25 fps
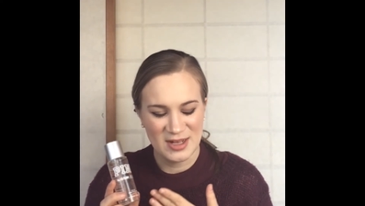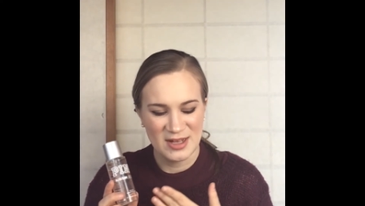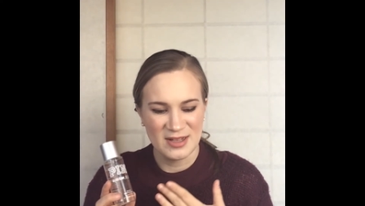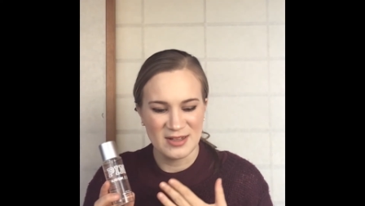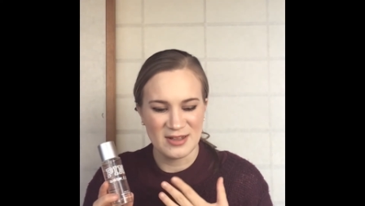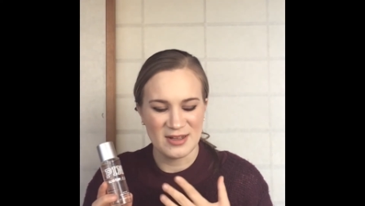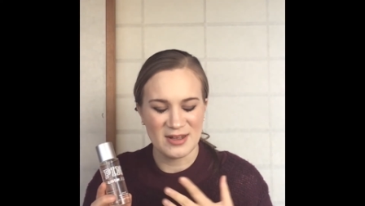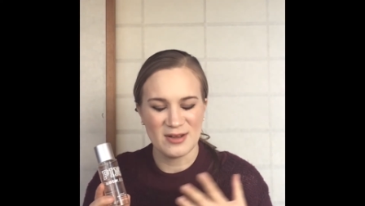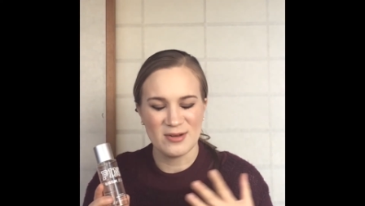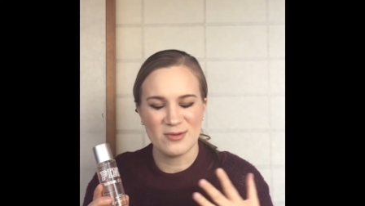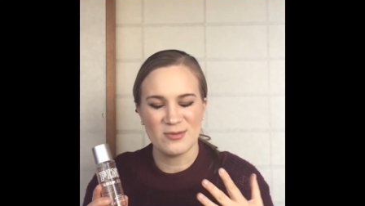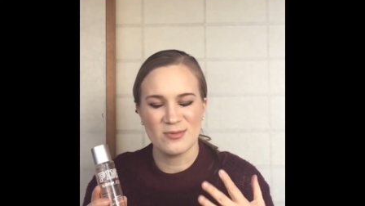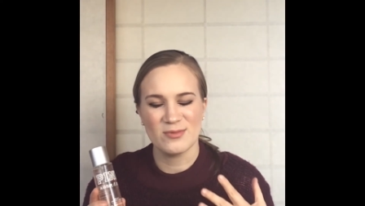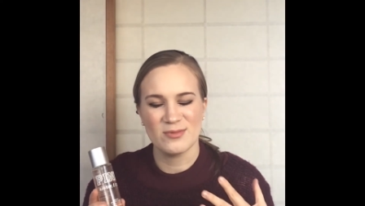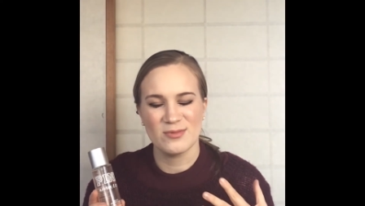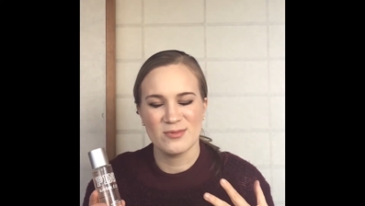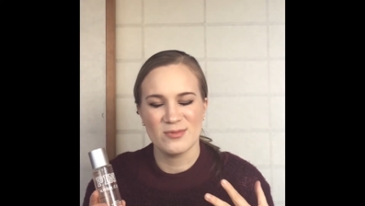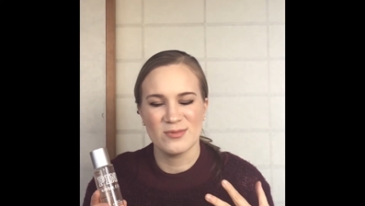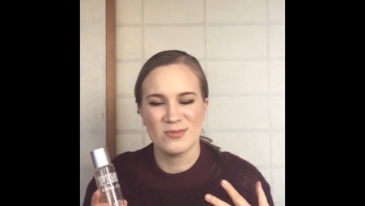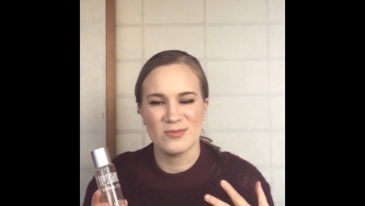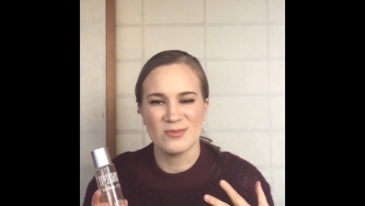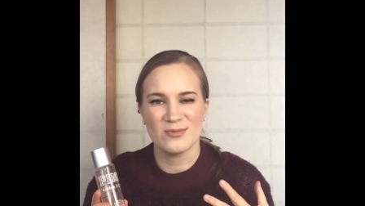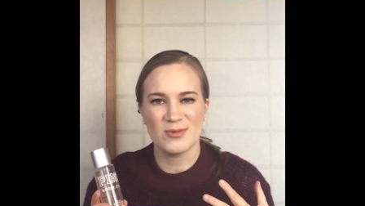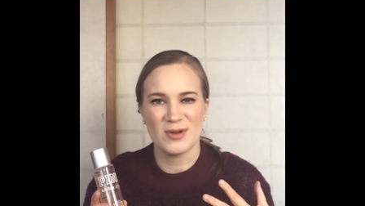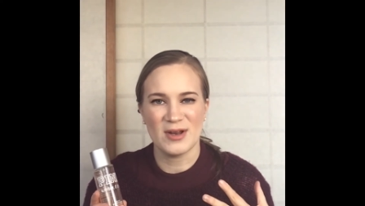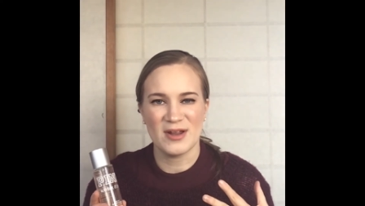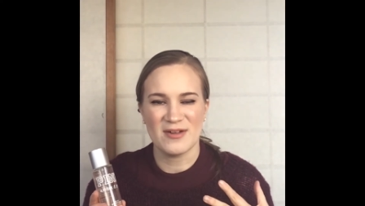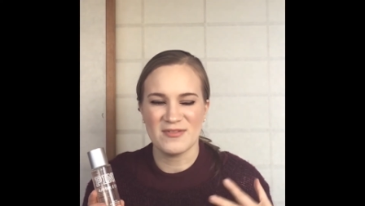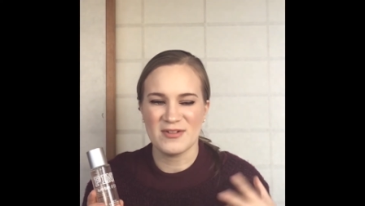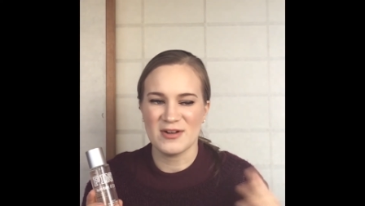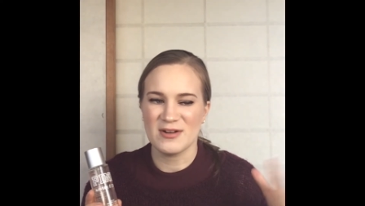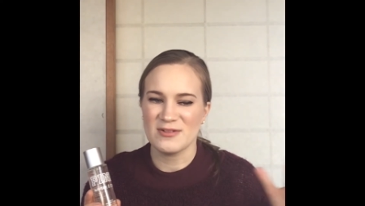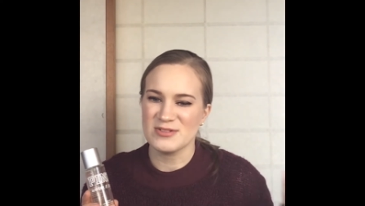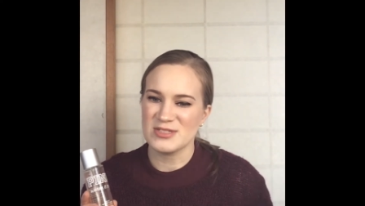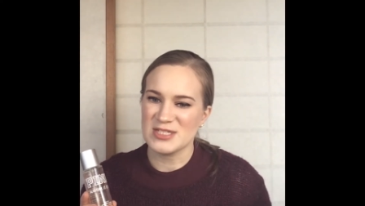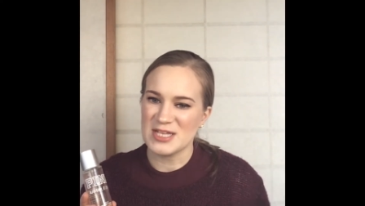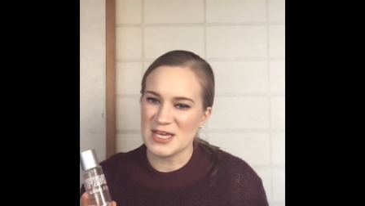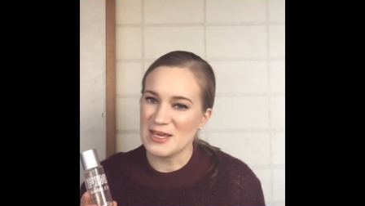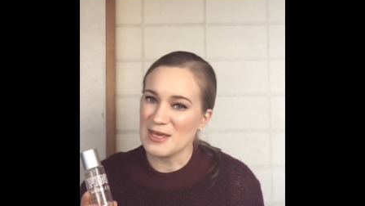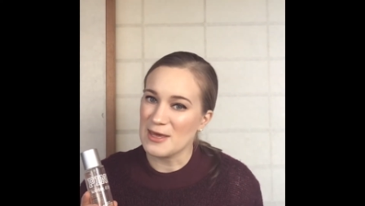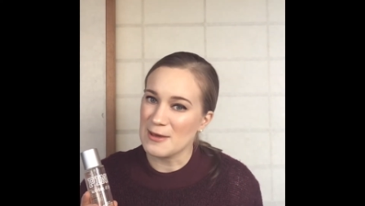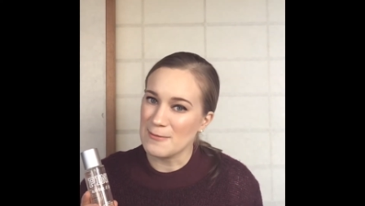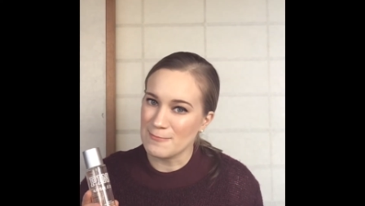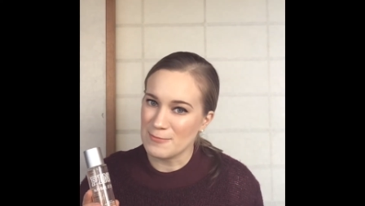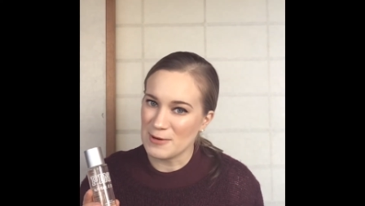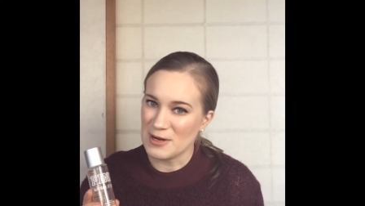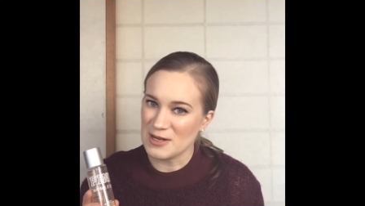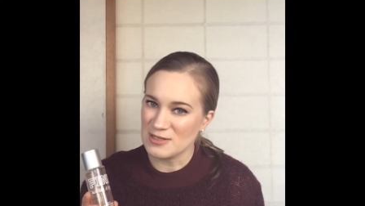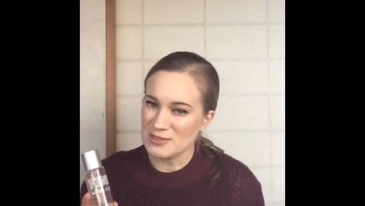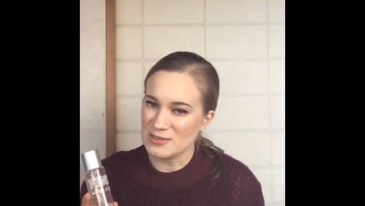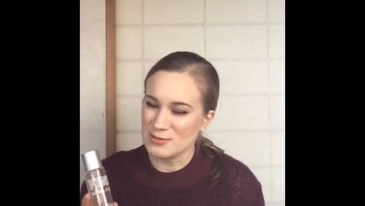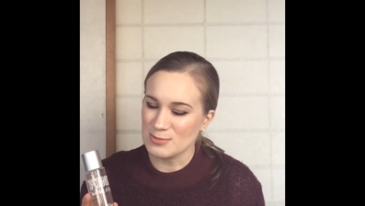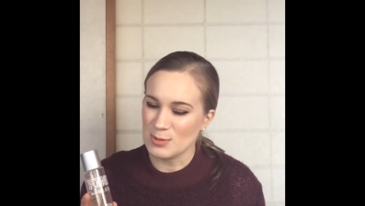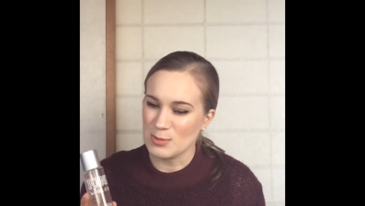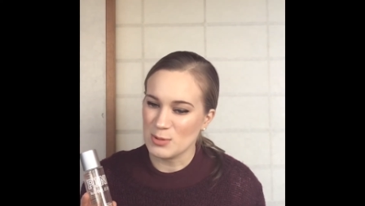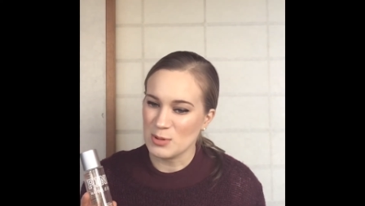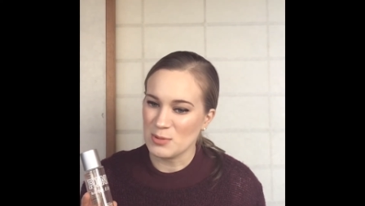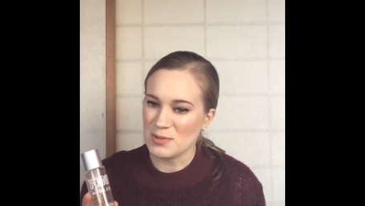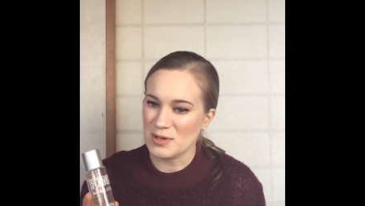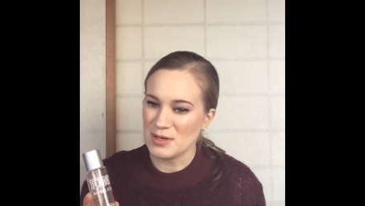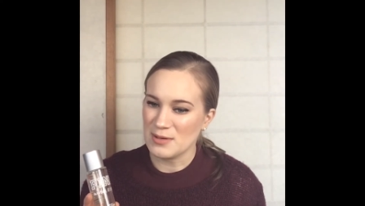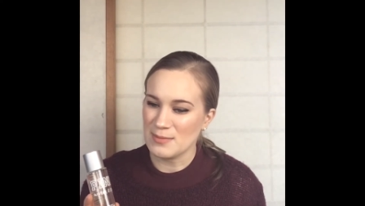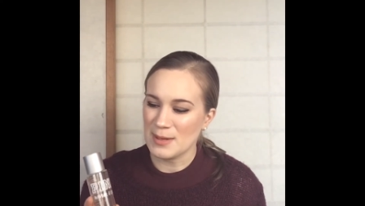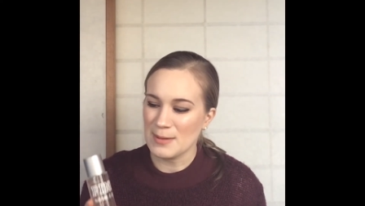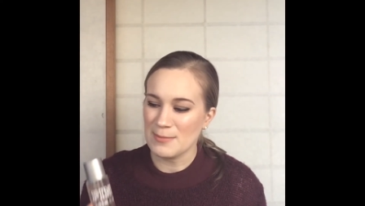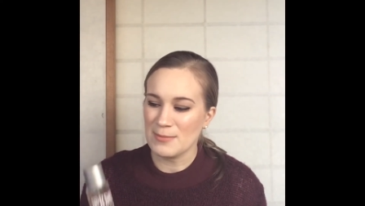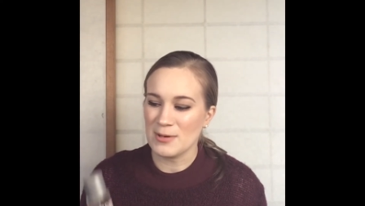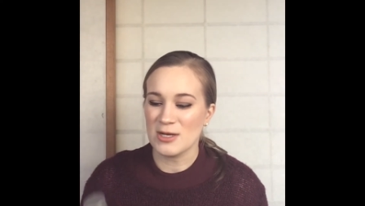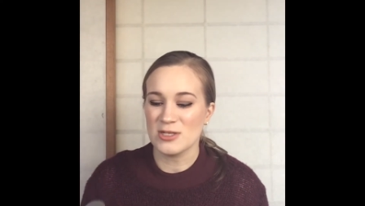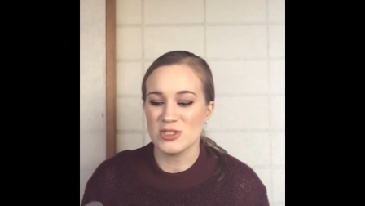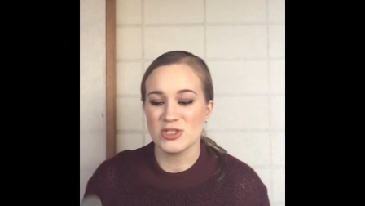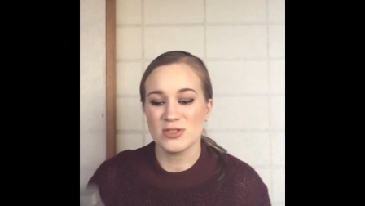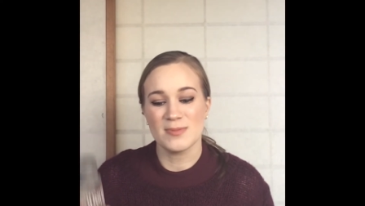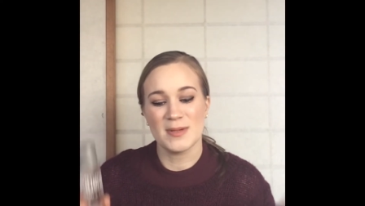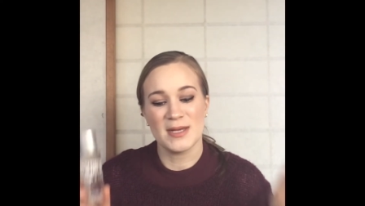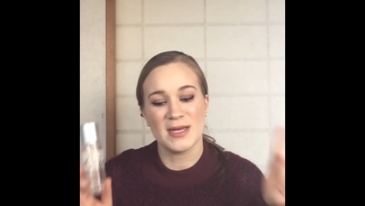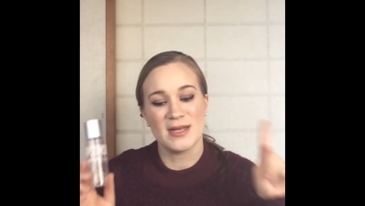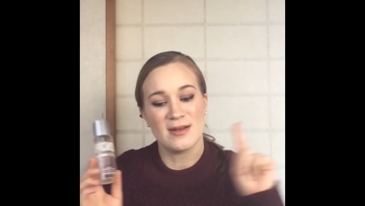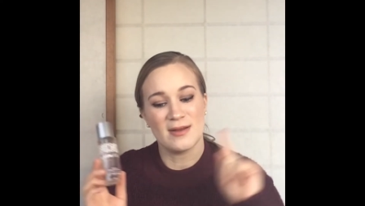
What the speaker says: Like, whenever I was taking breaks from the one in my project pan,